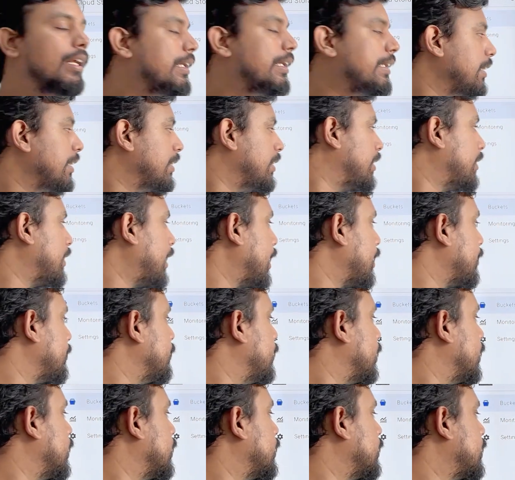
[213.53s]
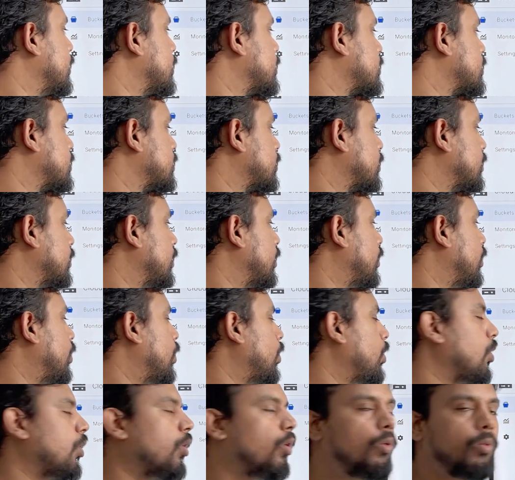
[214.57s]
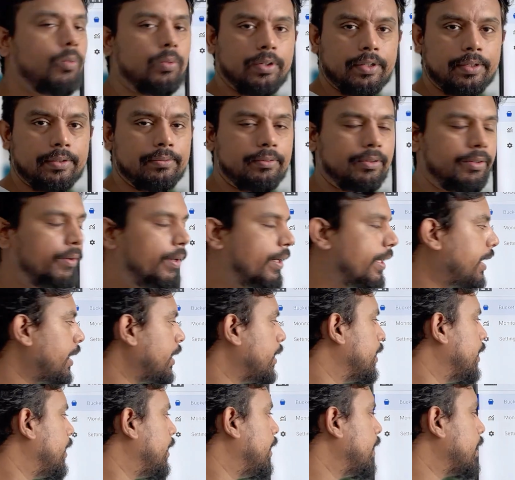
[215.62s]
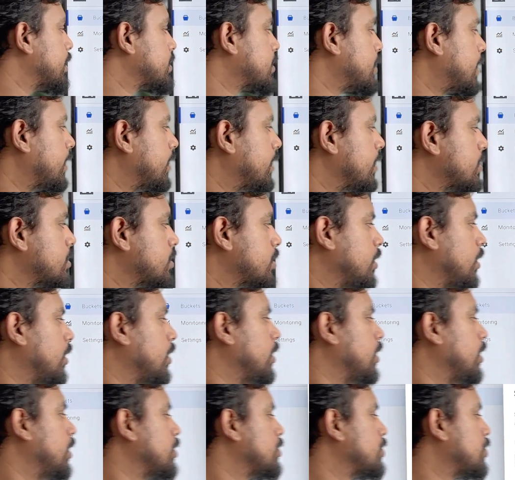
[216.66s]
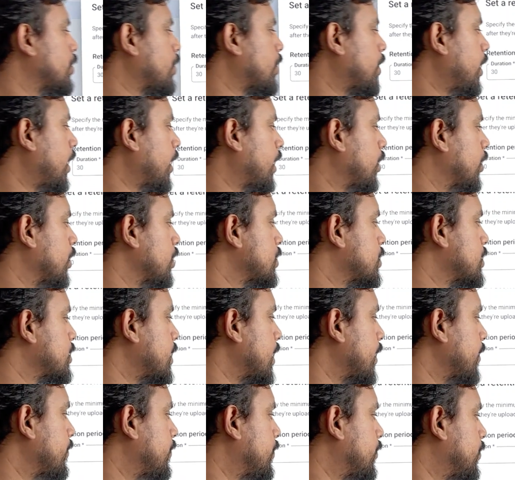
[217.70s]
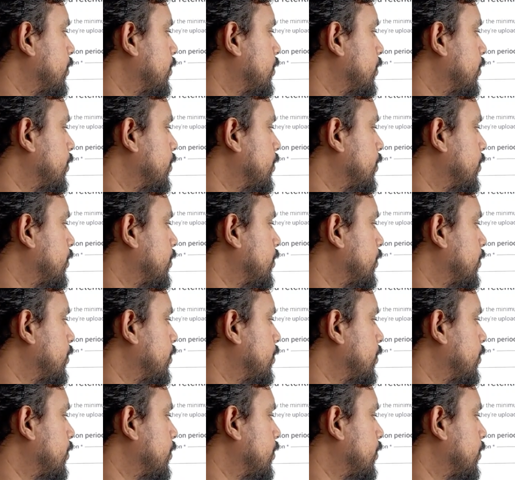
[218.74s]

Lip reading: till the time this over. Okay, let's set this. So click on save.